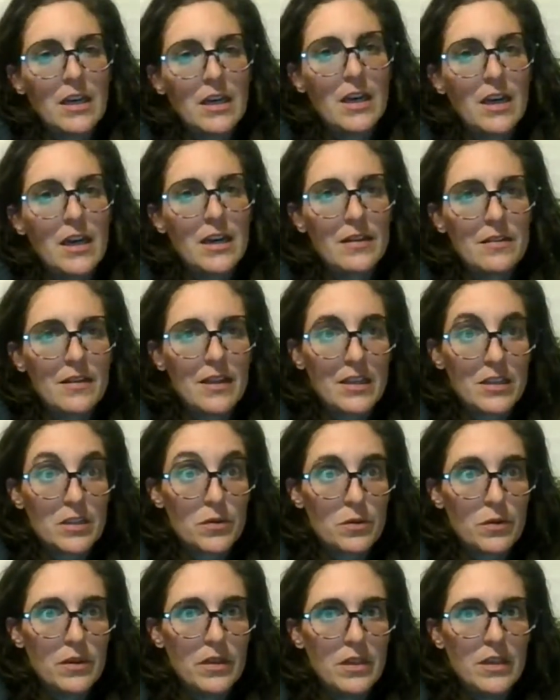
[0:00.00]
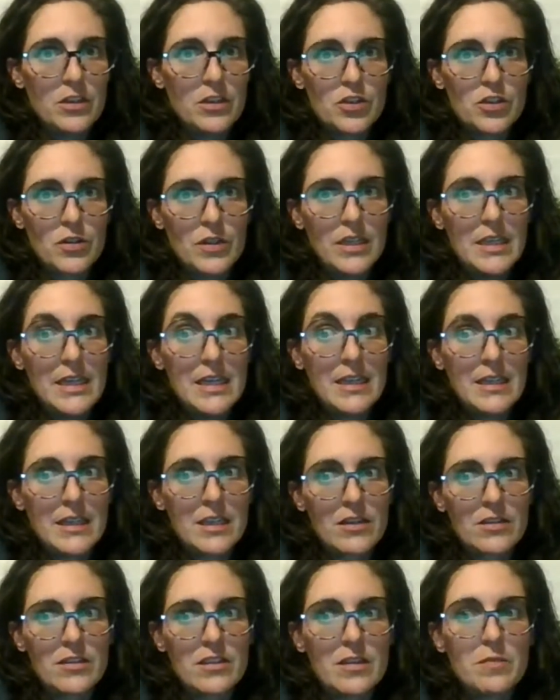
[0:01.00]
and that's really intriguing.
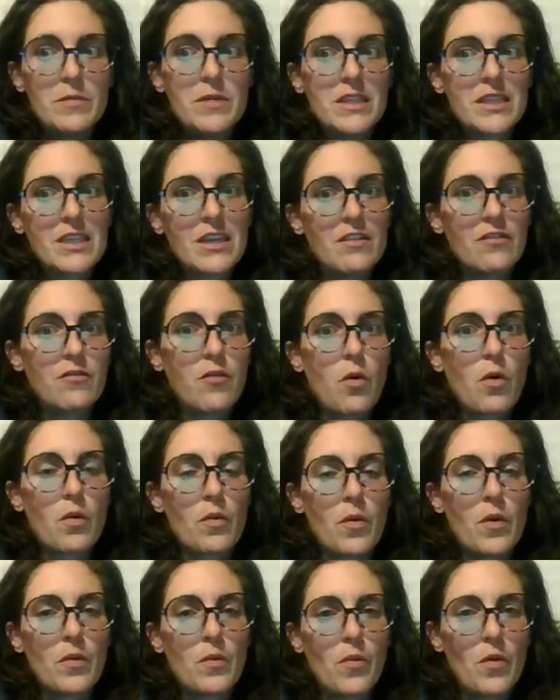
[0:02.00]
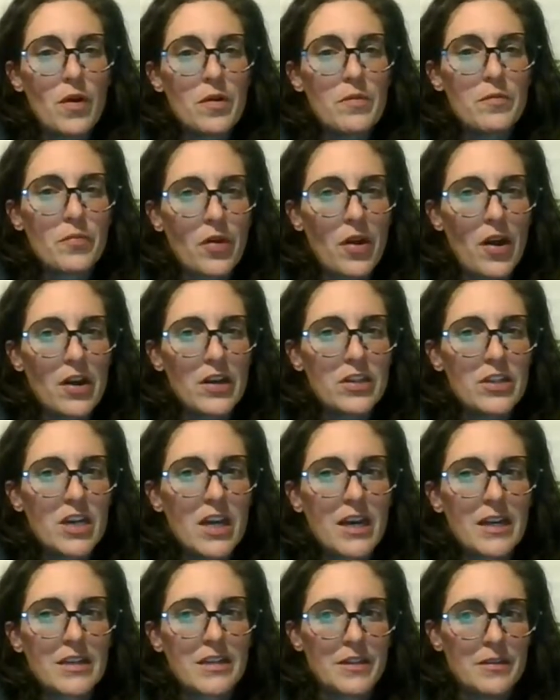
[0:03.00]
There's the Missing 411
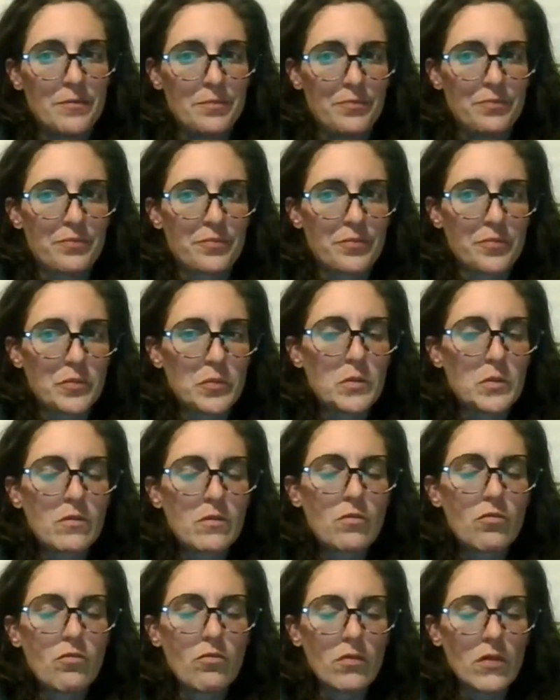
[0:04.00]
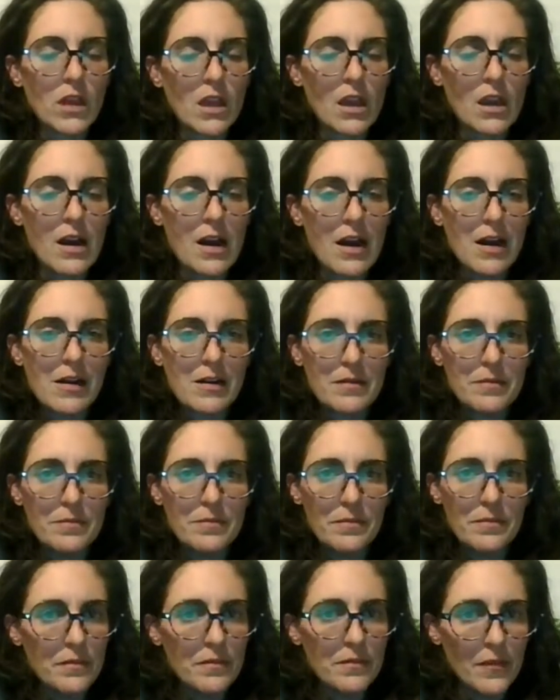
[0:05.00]
Project
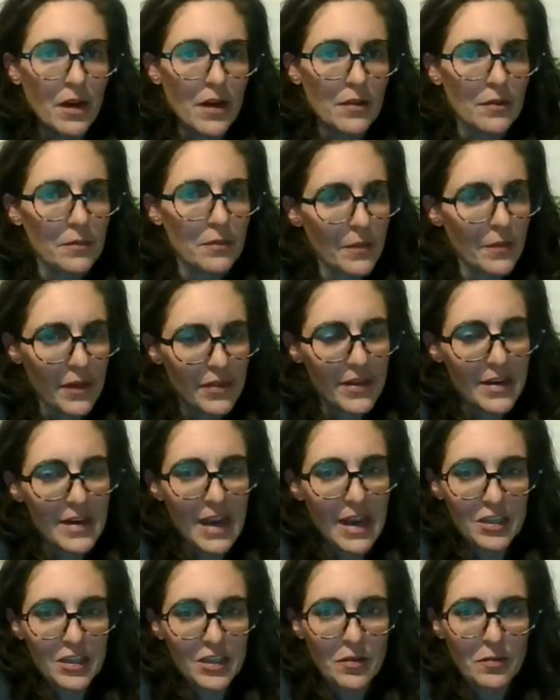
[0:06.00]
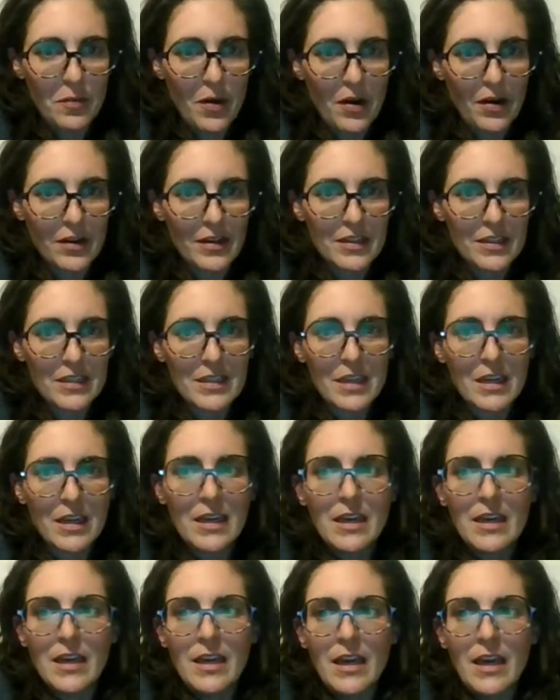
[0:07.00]
about the national parks,
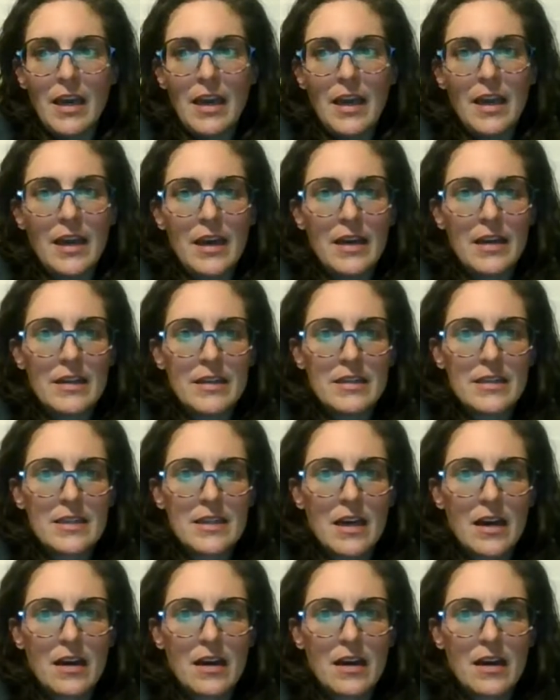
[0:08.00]
and